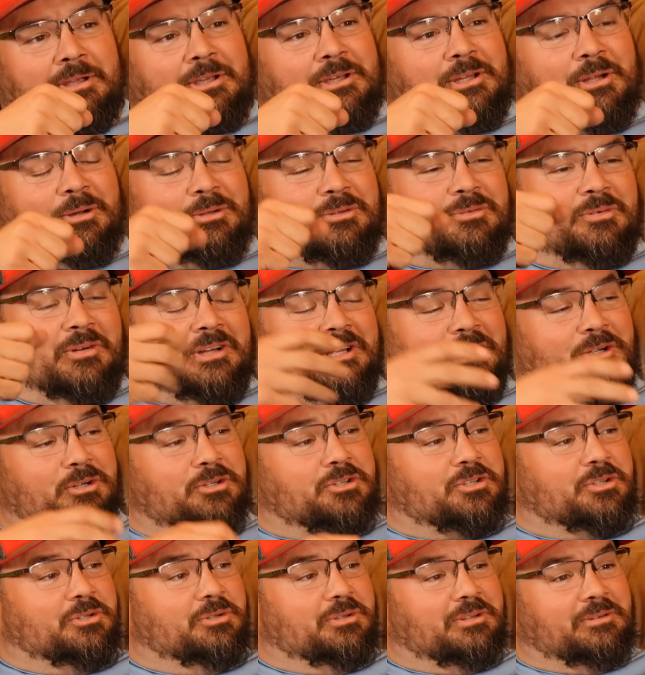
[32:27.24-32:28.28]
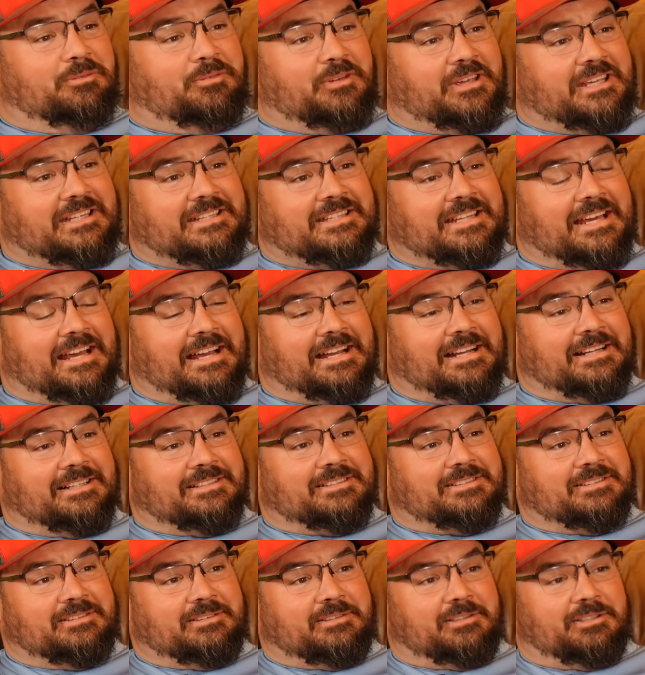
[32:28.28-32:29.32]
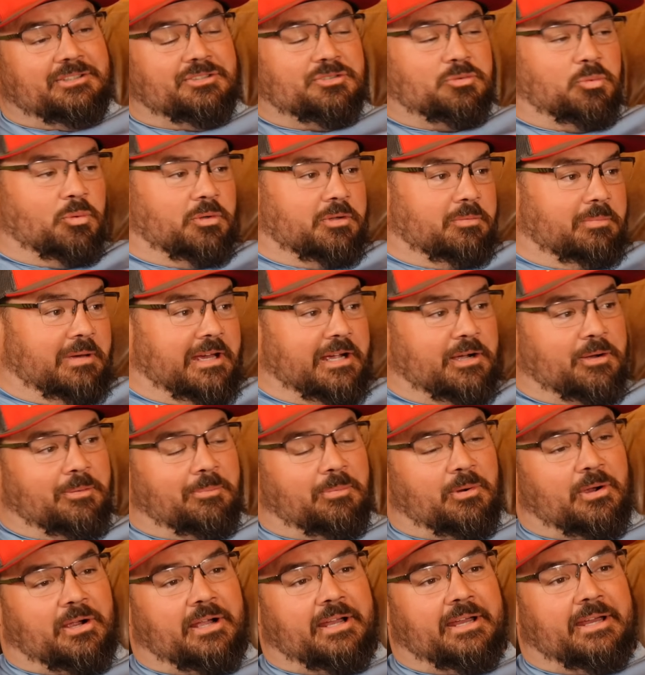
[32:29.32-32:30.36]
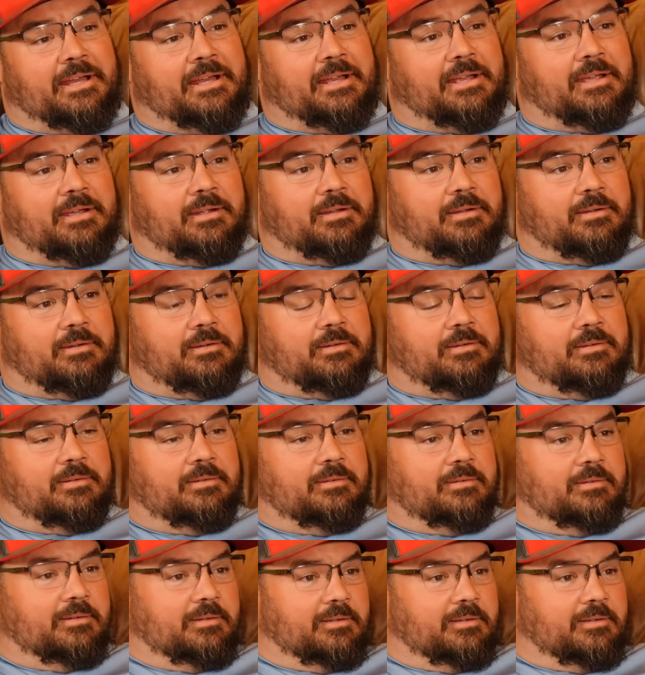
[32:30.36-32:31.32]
it's funny. You're shooting the FETAS and you just won the make or break and,